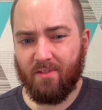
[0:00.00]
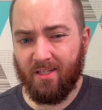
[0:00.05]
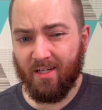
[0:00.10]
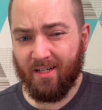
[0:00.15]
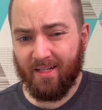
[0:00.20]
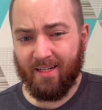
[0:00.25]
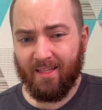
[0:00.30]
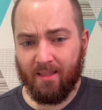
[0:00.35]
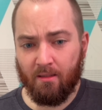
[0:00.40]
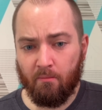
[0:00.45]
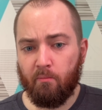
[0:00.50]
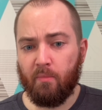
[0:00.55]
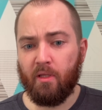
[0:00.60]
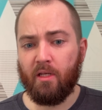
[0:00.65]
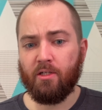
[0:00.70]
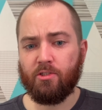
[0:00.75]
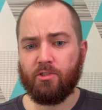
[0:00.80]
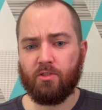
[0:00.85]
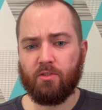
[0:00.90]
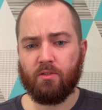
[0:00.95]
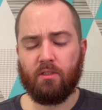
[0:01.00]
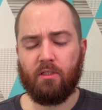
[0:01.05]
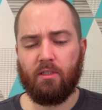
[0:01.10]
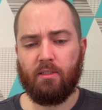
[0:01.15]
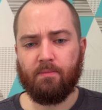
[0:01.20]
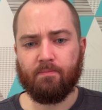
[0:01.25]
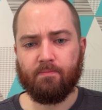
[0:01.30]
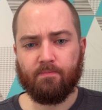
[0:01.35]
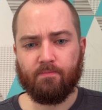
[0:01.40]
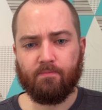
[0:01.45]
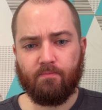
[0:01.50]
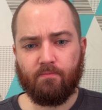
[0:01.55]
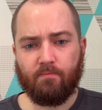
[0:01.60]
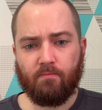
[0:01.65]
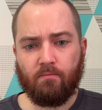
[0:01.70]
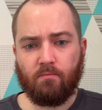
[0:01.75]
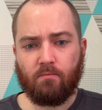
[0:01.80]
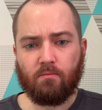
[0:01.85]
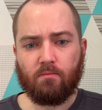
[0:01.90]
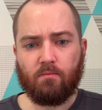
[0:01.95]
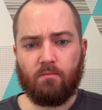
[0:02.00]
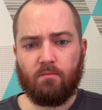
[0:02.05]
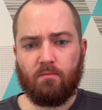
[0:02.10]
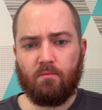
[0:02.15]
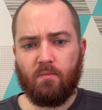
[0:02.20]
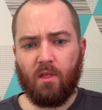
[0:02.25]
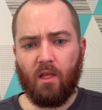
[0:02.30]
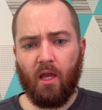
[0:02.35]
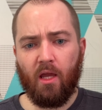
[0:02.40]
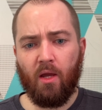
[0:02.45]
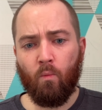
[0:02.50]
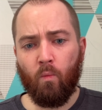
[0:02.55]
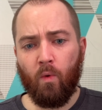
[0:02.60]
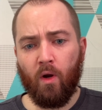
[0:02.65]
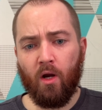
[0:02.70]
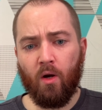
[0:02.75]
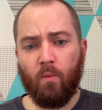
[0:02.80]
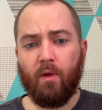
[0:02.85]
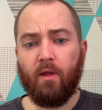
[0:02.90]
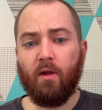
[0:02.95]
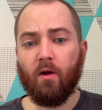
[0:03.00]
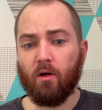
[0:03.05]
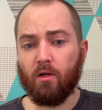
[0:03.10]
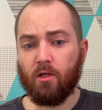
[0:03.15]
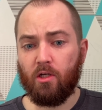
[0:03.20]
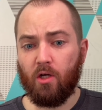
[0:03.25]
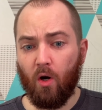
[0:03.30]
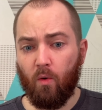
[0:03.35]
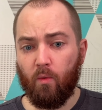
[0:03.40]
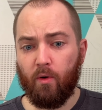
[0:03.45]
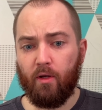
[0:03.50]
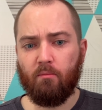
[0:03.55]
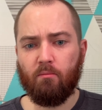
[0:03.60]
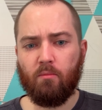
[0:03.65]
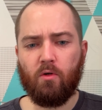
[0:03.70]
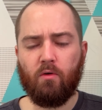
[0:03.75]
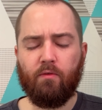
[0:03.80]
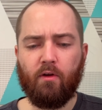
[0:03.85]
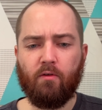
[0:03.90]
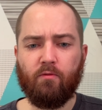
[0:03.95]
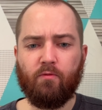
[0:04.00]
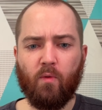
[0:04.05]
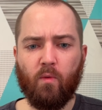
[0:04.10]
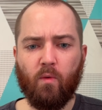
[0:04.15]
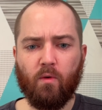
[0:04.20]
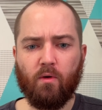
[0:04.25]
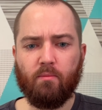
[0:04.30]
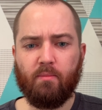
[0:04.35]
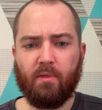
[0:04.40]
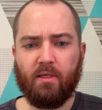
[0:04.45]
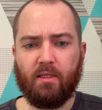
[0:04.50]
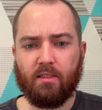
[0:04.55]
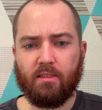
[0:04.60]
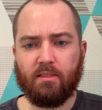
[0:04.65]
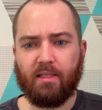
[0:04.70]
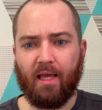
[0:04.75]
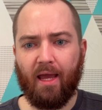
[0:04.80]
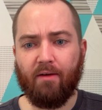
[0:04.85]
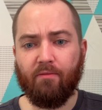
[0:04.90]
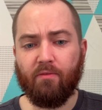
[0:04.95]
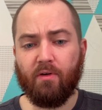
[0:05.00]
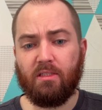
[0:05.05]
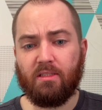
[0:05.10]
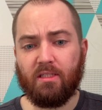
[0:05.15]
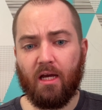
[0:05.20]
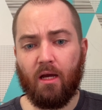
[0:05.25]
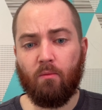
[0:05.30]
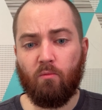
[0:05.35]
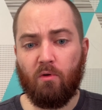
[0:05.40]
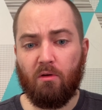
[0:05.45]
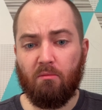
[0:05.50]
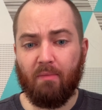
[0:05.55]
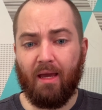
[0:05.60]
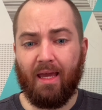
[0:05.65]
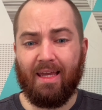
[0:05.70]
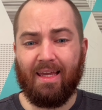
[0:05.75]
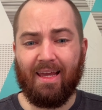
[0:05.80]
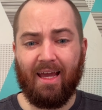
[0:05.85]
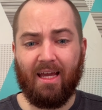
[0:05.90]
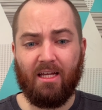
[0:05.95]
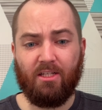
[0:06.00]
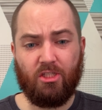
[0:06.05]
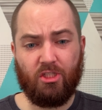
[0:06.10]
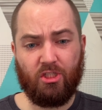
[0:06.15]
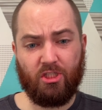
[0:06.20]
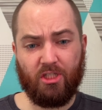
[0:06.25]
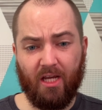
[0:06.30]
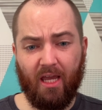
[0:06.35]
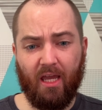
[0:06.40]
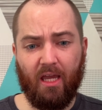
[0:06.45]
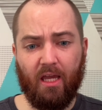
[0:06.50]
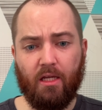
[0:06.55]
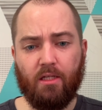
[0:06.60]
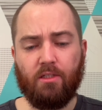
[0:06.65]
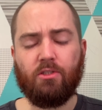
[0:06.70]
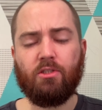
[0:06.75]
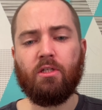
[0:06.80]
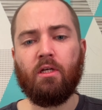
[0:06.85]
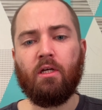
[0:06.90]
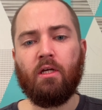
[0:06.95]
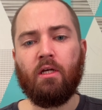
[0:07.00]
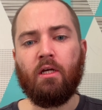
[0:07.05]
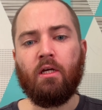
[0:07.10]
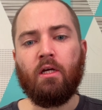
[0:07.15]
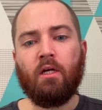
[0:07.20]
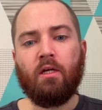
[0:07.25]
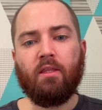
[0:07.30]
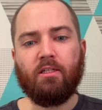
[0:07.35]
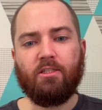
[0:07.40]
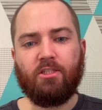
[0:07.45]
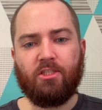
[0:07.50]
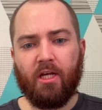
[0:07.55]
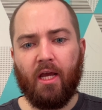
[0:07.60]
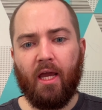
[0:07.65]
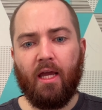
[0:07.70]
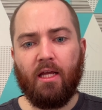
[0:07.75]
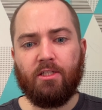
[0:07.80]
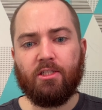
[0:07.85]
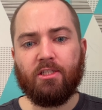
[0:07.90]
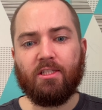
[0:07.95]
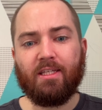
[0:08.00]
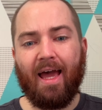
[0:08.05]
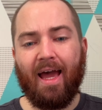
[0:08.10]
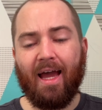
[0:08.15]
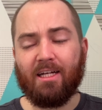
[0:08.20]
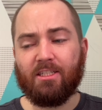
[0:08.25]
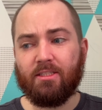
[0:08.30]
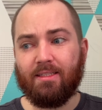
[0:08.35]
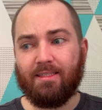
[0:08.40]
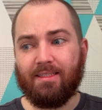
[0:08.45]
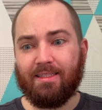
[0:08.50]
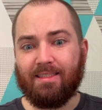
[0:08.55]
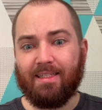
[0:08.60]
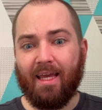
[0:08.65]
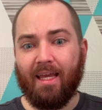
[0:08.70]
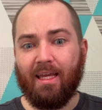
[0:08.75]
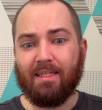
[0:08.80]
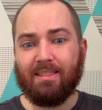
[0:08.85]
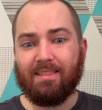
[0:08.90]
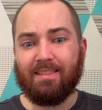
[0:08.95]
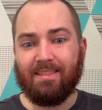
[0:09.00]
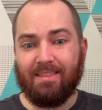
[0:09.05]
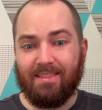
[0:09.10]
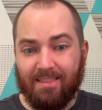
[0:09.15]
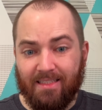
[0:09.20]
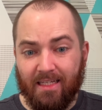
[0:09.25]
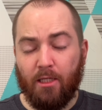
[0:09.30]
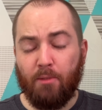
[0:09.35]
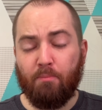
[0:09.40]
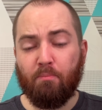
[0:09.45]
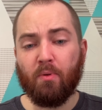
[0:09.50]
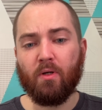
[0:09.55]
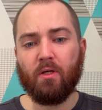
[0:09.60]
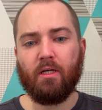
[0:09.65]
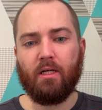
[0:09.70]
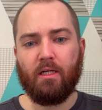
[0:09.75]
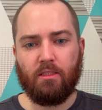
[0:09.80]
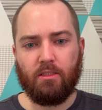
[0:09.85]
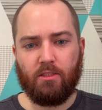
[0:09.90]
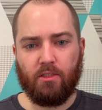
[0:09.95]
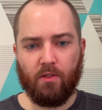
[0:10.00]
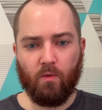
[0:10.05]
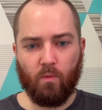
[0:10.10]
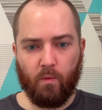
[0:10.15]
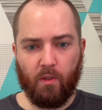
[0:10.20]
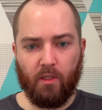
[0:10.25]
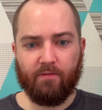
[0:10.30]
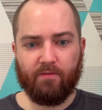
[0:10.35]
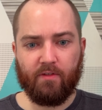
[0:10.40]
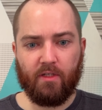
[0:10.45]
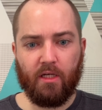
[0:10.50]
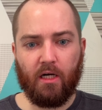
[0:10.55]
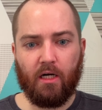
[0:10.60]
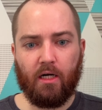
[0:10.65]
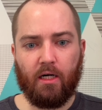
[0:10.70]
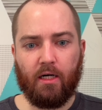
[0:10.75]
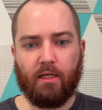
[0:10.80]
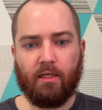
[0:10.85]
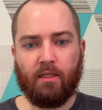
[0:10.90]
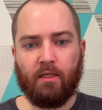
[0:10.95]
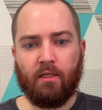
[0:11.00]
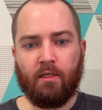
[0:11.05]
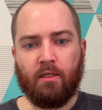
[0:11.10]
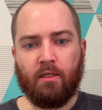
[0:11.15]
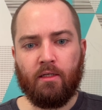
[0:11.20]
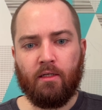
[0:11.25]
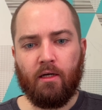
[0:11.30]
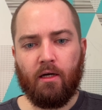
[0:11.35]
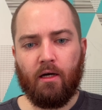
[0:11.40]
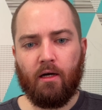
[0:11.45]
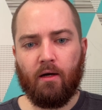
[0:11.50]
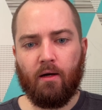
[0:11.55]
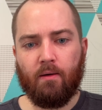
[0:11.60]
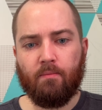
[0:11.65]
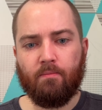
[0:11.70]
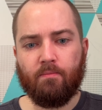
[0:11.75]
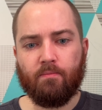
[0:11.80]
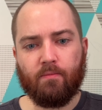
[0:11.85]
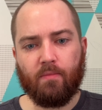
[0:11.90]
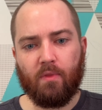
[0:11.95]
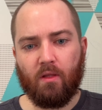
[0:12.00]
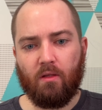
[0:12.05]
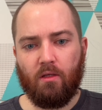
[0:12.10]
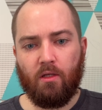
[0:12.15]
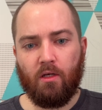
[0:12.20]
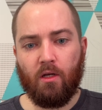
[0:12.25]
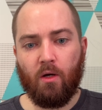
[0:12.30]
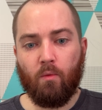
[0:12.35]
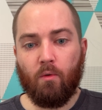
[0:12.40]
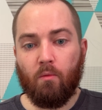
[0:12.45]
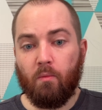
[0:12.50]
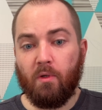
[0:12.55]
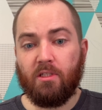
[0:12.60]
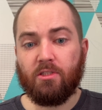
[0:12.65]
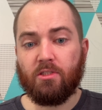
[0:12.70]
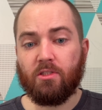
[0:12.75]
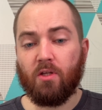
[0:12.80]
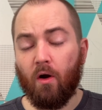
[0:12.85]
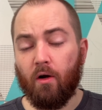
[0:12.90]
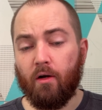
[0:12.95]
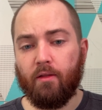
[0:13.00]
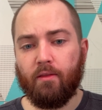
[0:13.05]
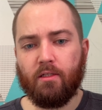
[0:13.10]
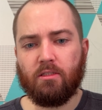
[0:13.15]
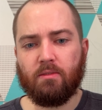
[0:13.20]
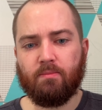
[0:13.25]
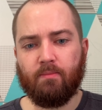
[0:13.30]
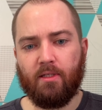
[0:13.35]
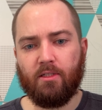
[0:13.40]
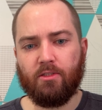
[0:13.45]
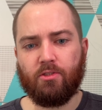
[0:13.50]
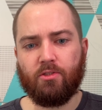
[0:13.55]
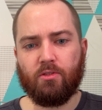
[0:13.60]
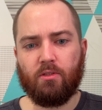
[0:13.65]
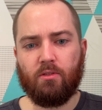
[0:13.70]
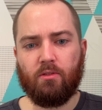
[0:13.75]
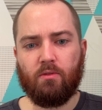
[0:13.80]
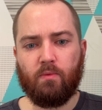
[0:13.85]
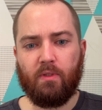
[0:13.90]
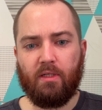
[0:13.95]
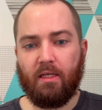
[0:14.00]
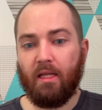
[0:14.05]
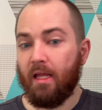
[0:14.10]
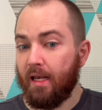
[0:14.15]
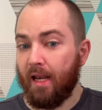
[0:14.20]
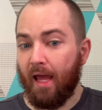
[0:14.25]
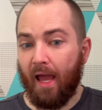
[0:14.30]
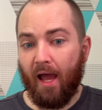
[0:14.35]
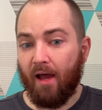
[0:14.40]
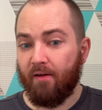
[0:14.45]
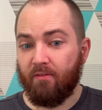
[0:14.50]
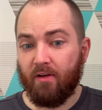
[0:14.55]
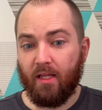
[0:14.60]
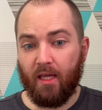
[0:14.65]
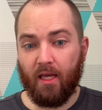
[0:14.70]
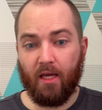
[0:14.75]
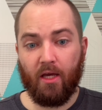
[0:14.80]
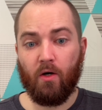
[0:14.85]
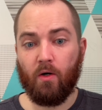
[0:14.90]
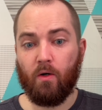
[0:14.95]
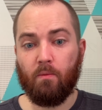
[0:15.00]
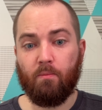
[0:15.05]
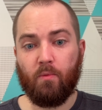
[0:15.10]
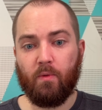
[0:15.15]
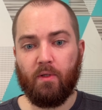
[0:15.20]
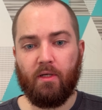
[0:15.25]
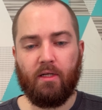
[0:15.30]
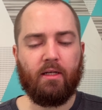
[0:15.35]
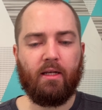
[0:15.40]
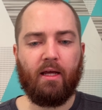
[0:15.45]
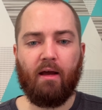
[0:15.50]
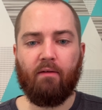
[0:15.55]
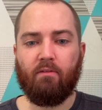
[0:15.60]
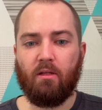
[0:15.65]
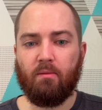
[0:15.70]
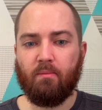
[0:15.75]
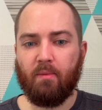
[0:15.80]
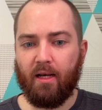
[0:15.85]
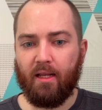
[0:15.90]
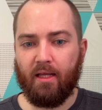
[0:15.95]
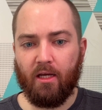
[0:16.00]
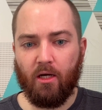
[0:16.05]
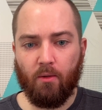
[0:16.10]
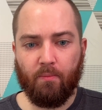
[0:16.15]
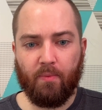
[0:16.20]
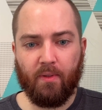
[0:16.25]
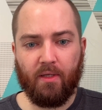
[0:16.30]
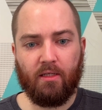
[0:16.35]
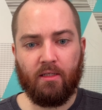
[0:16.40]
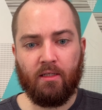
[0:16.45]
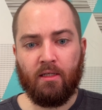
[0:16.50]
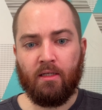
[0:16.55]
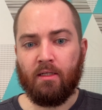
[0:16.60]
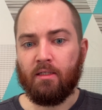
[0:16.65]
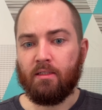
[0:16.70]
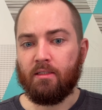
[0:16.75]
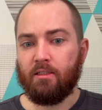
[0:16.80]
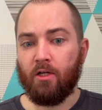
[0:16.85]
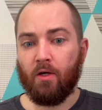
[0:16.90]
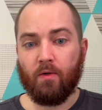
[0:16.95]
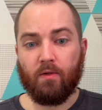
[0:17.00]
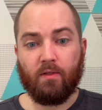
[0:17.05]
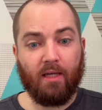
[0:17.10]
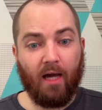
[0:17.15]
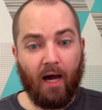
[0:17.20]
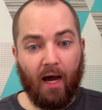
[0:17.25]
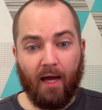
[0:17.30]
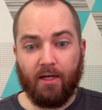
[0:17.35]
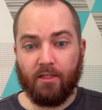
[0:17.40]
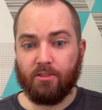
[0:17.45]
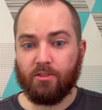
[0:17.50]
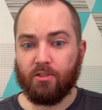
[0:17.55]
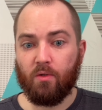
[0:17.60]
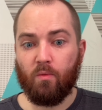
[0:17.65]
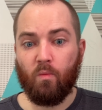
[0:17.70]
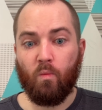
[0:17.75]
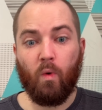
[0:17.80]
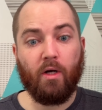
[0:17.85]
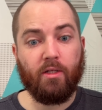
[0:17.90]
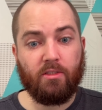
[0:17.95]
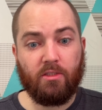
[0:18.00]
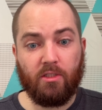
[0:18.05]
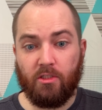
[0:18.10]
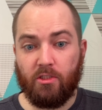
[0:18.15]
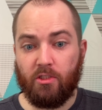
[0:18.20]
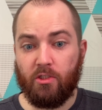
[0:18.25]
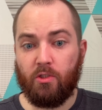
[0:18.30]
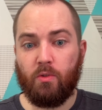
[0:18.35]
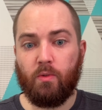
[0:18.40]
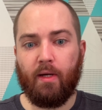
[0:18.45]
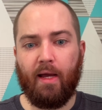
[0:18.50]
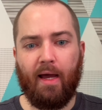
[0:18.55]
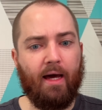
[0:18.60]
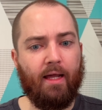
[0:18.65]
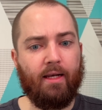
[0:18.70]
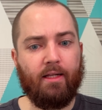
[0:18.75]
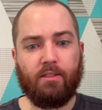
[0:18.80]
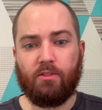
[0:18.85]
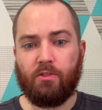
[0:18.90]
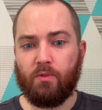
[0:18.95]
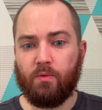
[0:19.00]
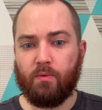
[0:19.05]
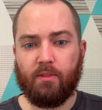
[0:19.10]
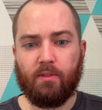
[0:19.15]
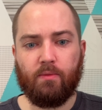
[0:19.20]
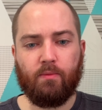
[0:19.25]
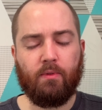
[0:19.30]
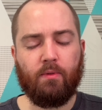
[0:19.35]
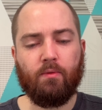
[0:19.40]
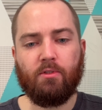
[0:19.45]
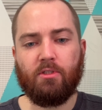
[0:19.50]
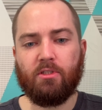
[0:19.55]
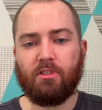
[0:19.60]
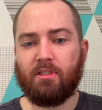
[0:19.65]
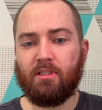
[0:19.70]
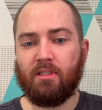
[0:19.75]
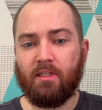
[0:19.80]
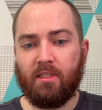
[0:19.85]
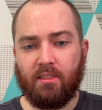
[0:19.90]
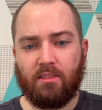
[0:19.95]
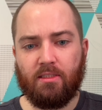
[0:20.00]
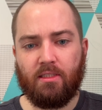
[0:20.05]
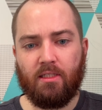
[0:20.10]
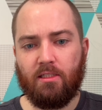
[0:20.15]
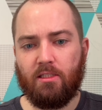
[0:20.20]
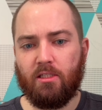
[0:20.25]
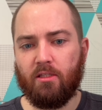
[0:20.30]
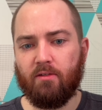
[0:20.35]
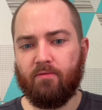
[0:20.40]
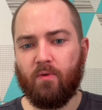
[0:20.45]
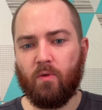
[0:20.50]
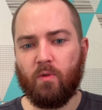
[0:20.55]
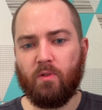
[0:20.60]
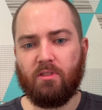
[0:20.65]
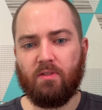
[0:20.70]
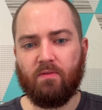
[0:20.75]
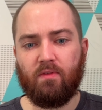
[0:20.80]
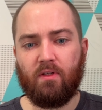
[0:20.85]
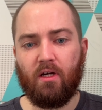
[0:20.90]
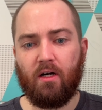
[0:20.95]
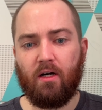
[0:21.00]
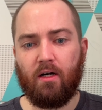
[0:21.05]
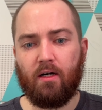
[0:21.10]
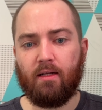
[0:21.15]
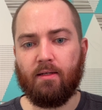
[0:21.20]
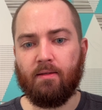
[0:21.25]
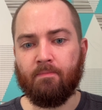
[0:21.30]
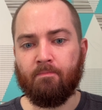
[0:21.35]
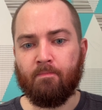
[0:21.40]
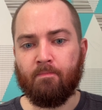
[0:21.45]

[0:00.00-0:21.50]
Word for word: done in the ministry and where we are going moving forward. Because every time we make a change, the change is actually to take us deeper into the will of God. Um, you know, when we started this ministry, we didn't have any help. We didn't have anybody helping, you know, guide us on what to do, how to do it. We were just listening to the voice of God